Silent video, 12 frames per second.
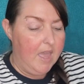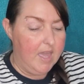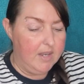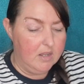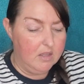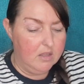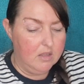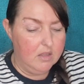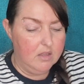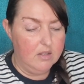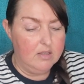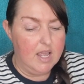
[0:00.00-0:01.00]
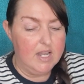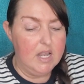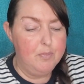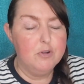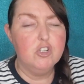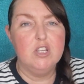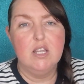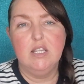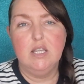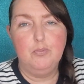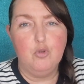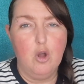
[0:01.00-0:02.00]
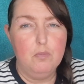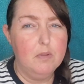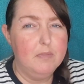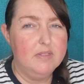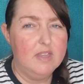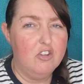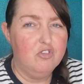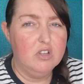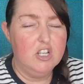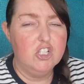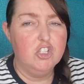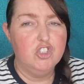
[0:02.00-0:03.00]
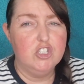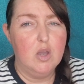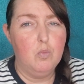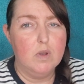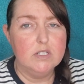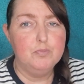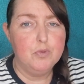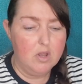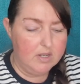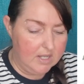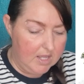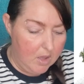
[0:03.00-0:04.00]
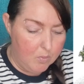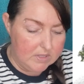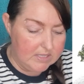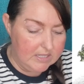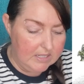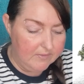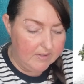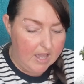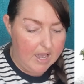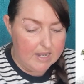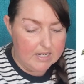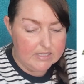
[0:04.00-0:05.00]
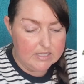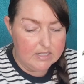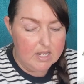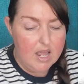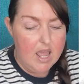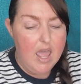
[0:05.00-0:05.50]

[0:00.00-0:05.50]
And 90% of the problem in that relationship was Bronte, it wasn't even Harrison.